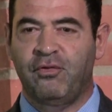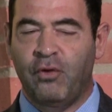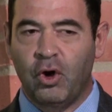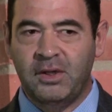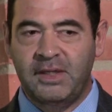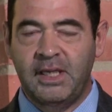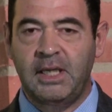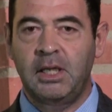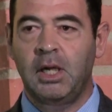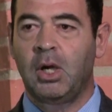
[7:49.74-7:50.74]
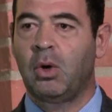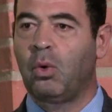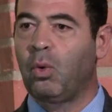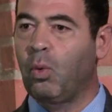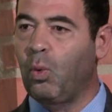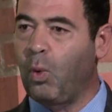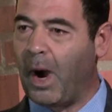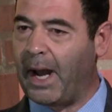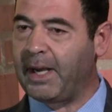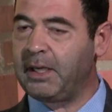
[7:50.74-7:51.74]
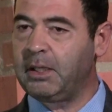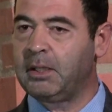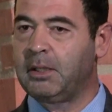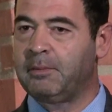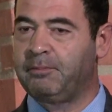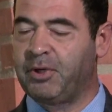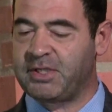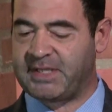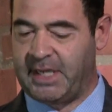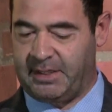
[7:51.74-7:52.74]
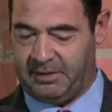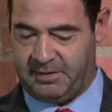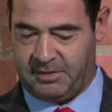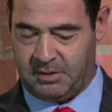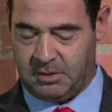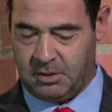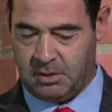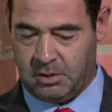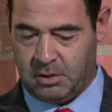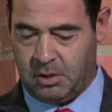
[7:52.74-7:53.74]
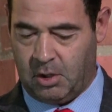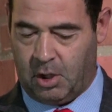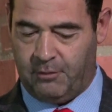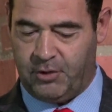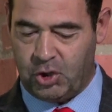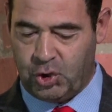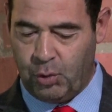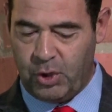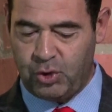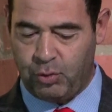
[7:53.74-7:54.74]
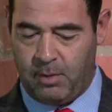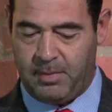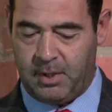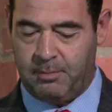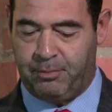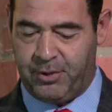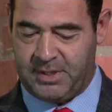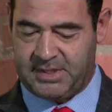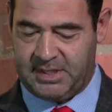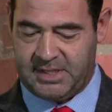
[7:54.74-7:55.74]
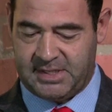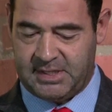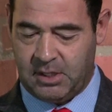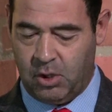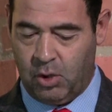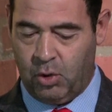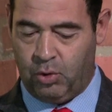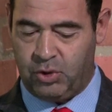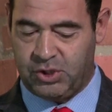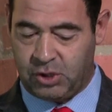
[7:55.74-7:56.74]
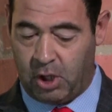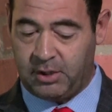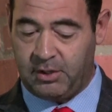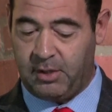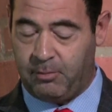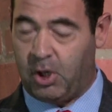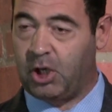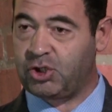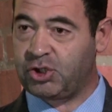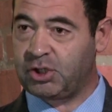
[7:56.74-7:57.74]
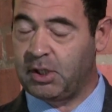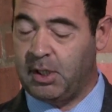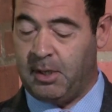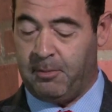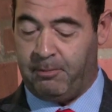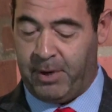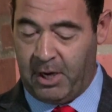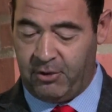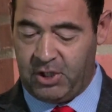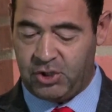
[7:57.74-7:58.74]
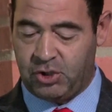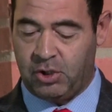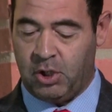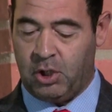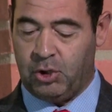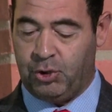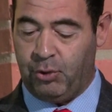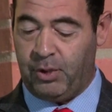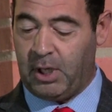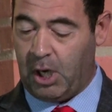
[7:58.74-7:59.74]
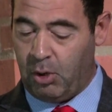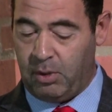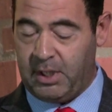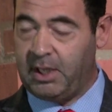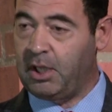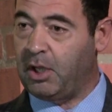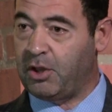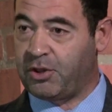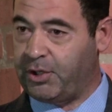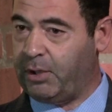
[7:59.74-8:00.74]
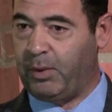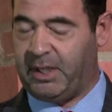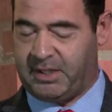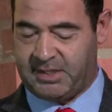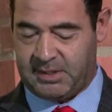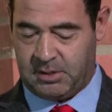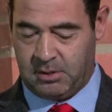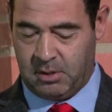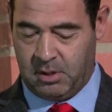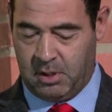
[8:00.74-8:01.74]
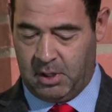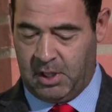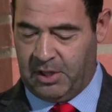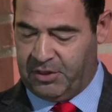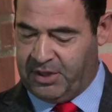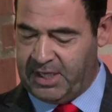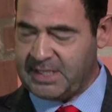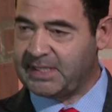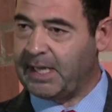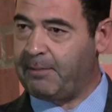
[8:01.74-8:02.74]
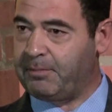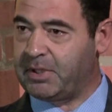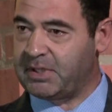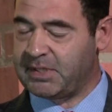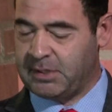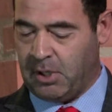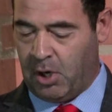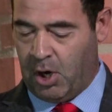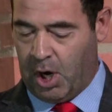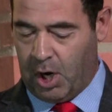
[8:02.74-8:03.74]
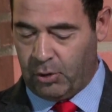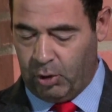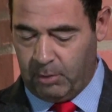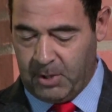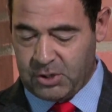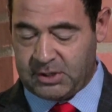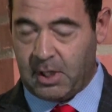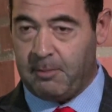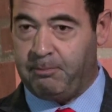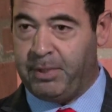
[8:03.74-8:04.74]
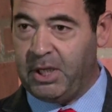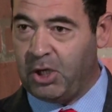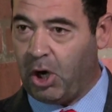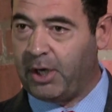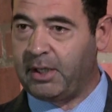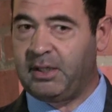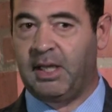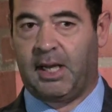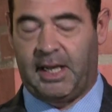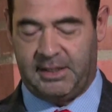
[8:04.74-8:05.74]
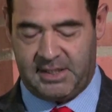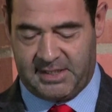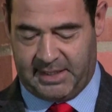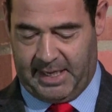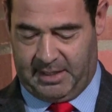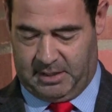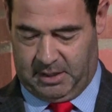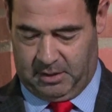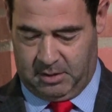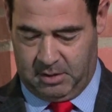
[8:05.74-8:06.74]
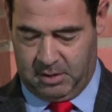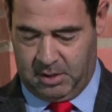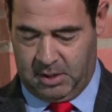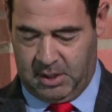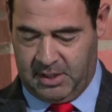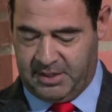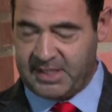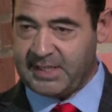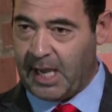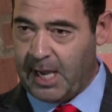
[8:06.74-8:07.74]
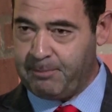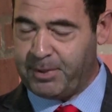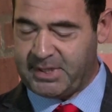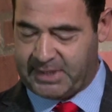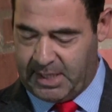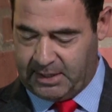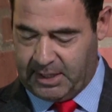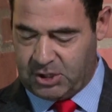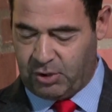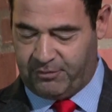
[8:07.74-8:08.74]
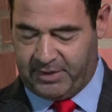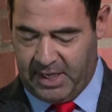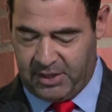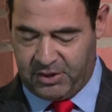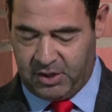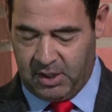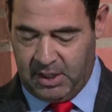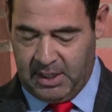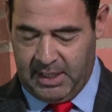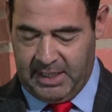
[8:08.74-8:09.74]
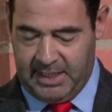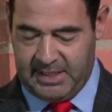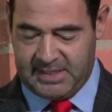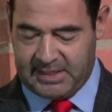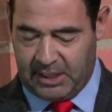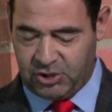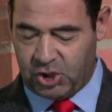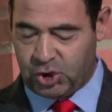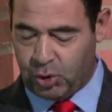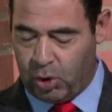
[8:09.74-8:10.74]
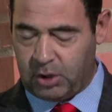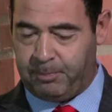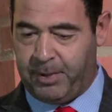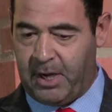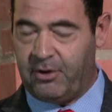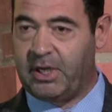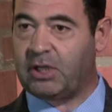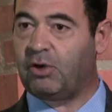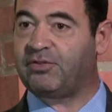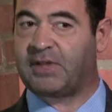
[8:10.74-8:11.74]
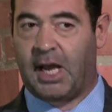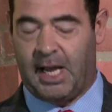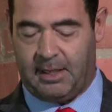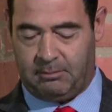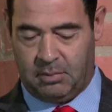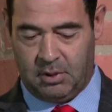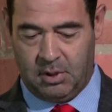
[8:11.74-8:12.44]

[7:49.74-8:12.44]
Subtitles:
41% of the Jewish women prisoners who started the march perished during only 3 weeks. These numbers are almost beyond understanding. This high percentage of death in such a short period of time